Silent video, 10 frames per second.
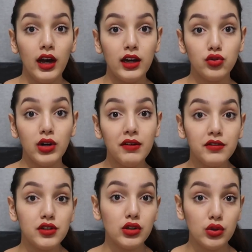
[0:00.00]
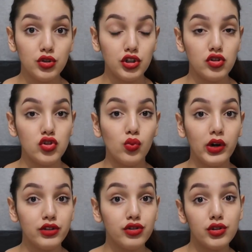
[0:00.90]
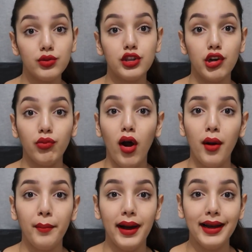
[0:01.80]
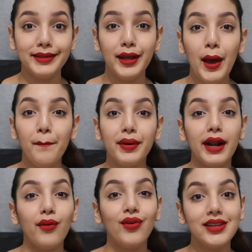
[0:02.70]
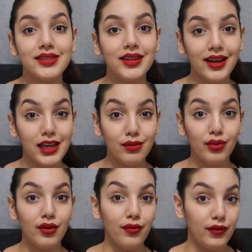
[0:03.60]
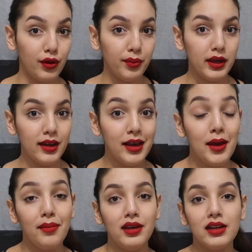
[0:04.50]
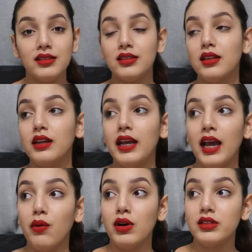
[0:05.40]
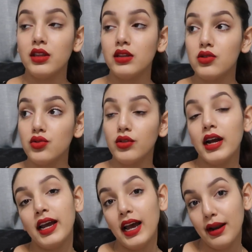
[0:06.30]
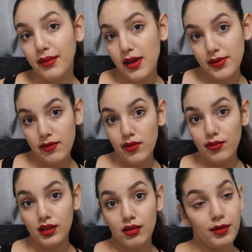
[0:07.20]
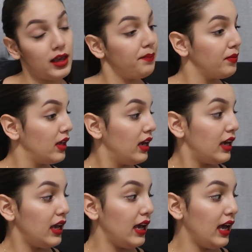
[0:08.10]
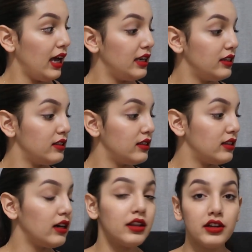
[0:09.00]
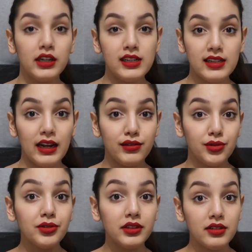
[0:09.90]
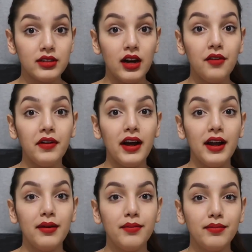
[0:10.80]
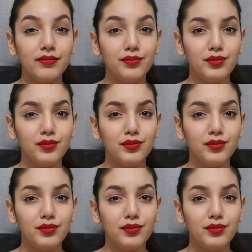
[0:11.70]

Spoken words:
have a solution to what to do with your wrong buys, but I was not able to film it because the day I went to the store, I had my baby with me, and the other days that I've sold the stuff, it